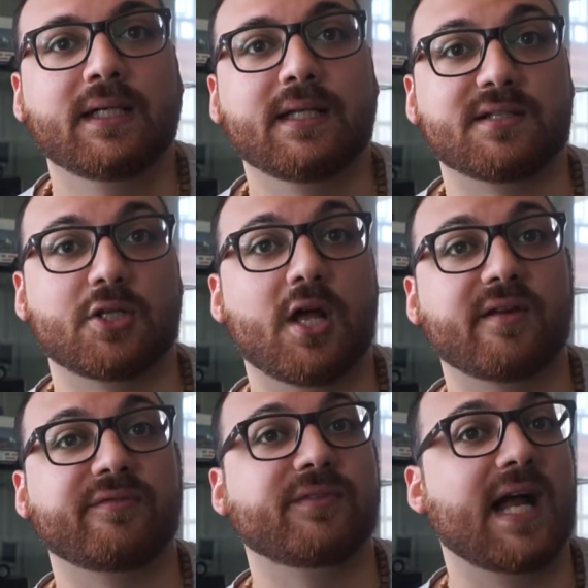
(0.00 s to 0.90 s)
There's a lot
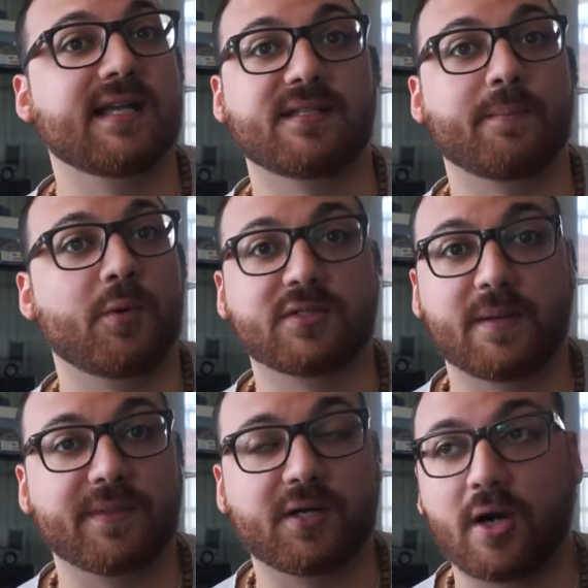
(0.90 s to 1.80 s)
of guys that post
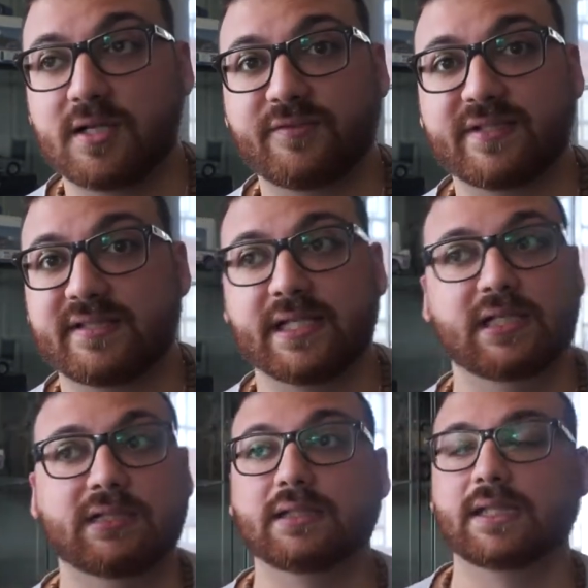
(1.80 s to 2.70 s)
up their cars for
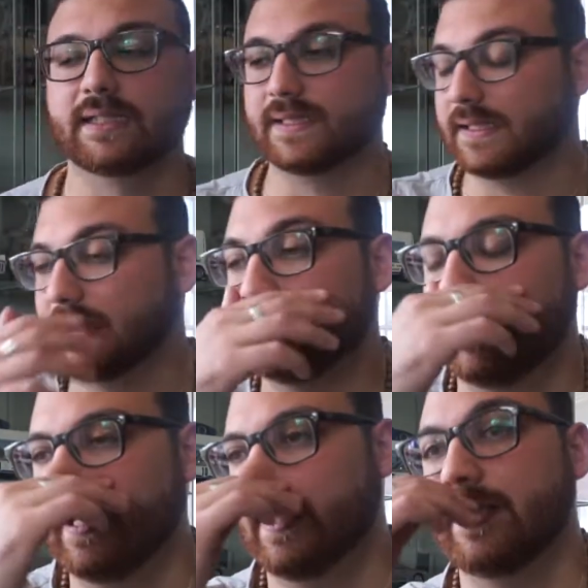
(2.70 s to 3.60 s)
sale.
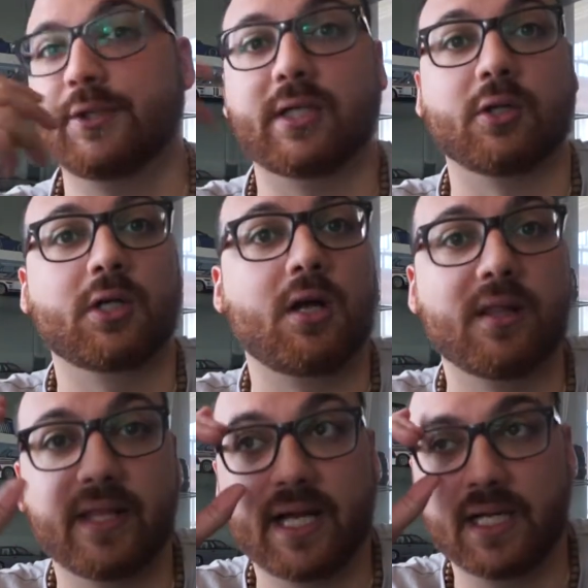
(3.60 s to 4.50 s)
You can look
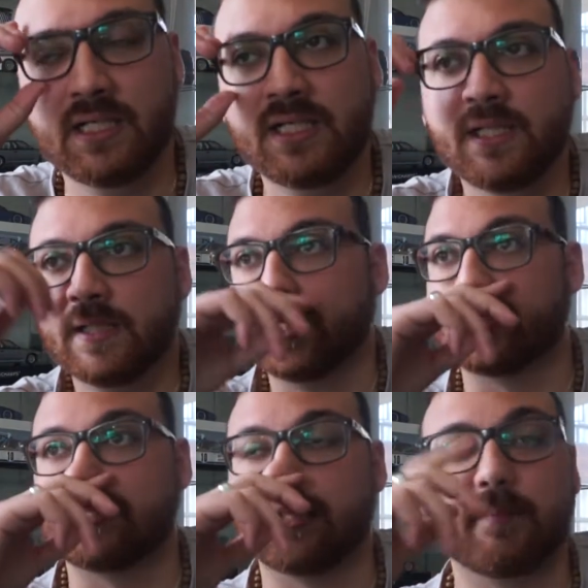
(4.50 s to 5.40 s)
on there.
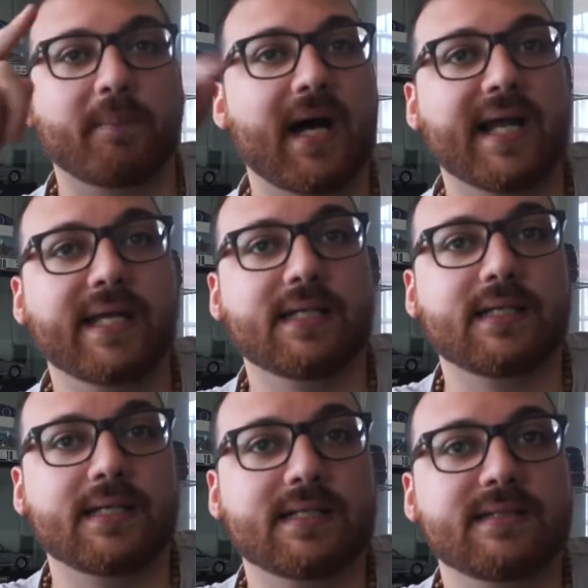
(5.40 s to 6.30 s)
It's in the buy
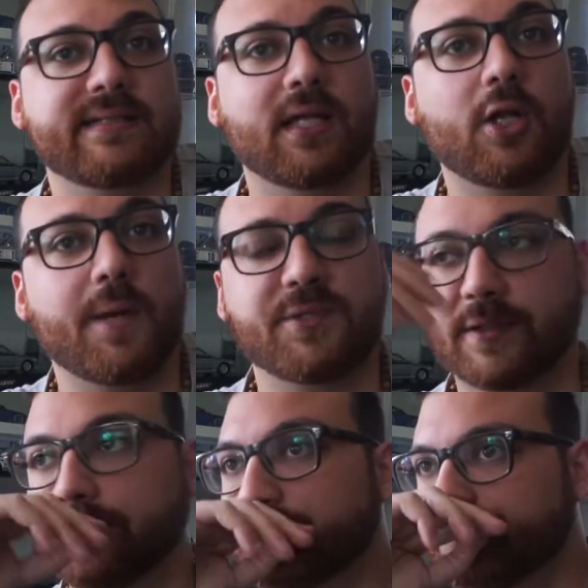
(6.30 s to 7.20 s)
and sell
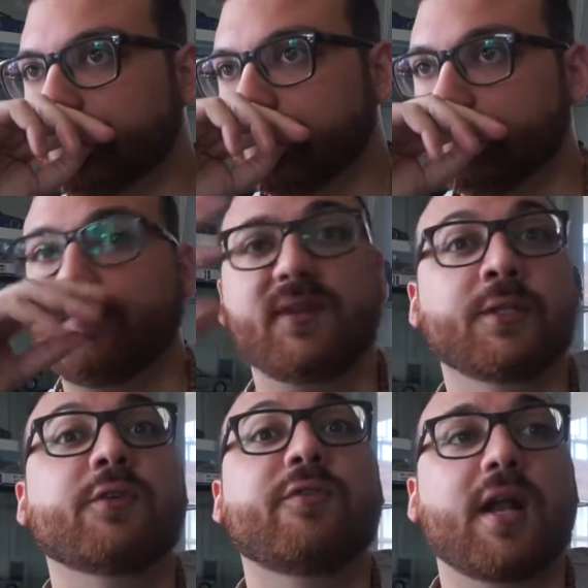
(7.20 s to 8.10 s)
option.
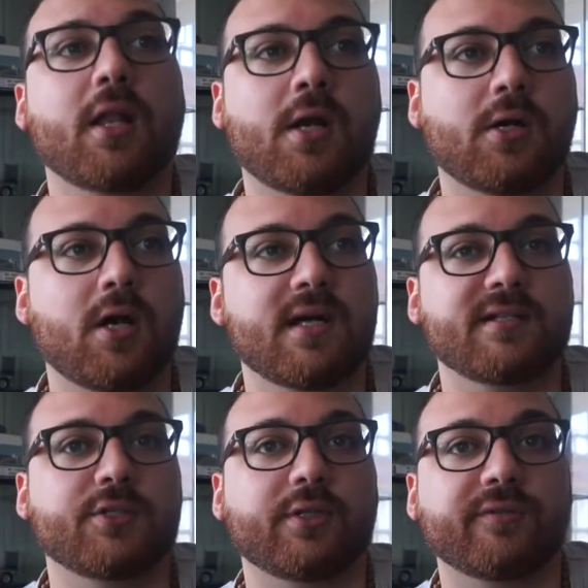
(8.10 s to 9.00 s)
You can find a lot of
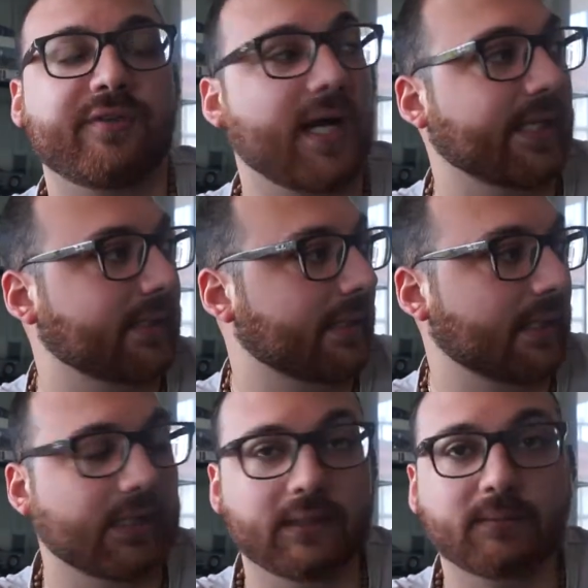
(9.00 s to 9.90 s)
cars. You can find
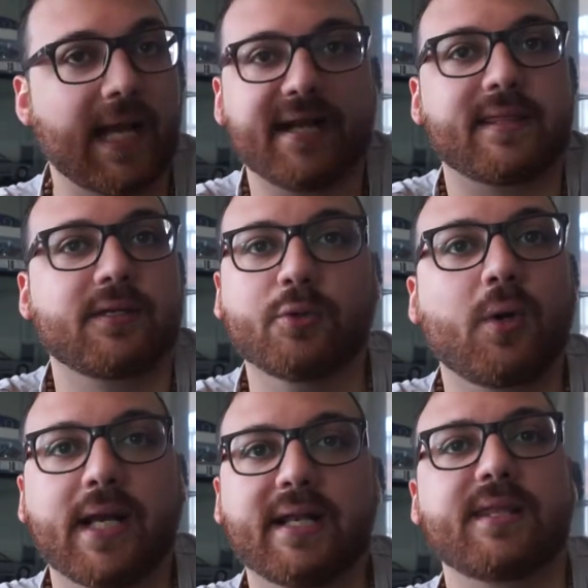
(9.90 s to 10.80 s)
anything you
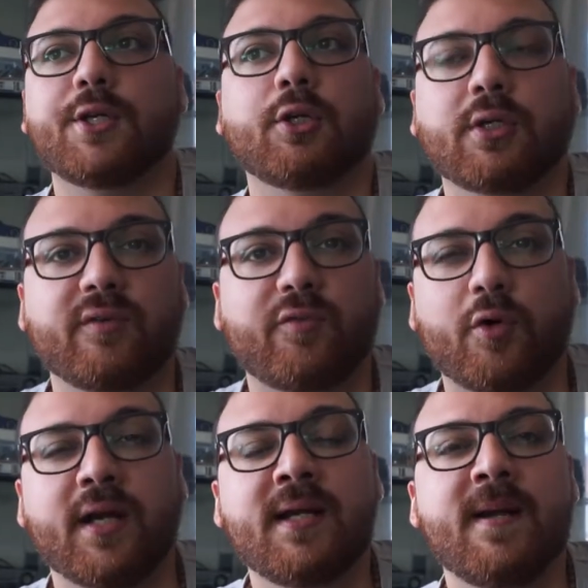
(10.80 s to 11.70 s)
want, anything you're looking
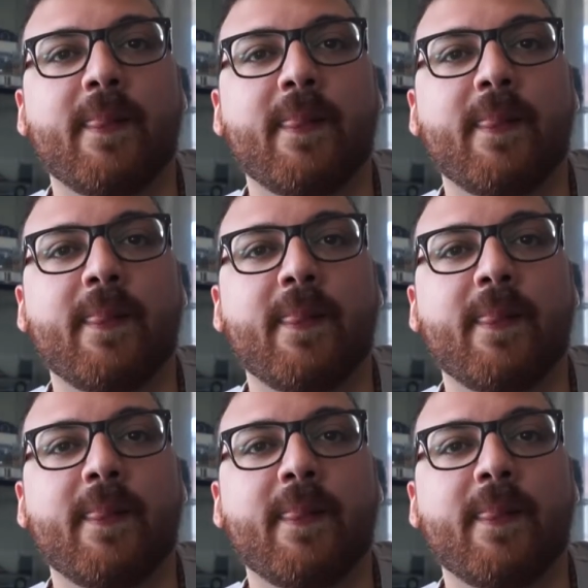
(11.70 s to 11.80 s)
for.